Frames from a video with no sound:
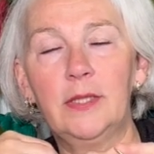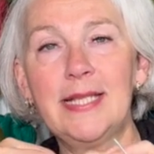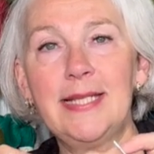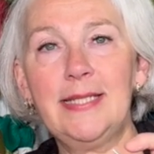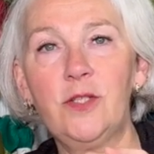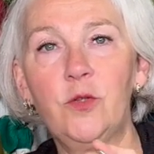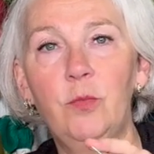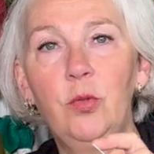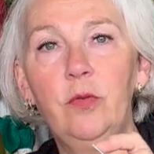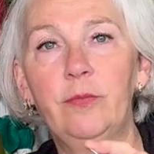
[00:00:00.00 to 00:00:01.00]
the stitch
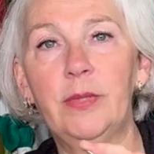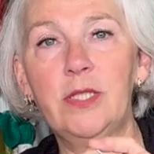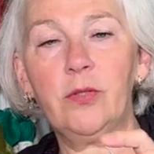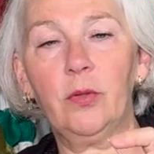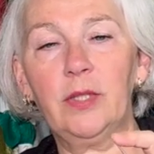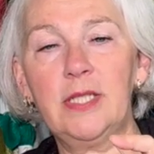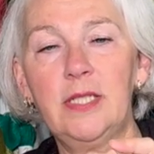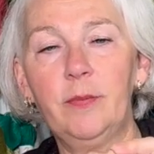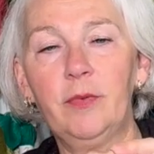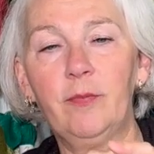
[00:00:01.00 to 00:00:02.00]
movement on the
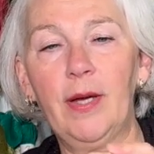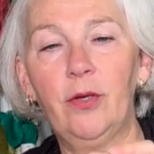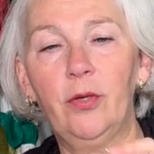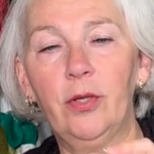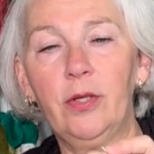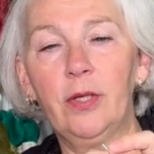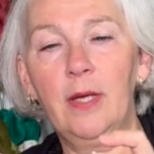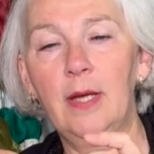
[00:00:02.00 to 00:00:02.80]
tip of my hook,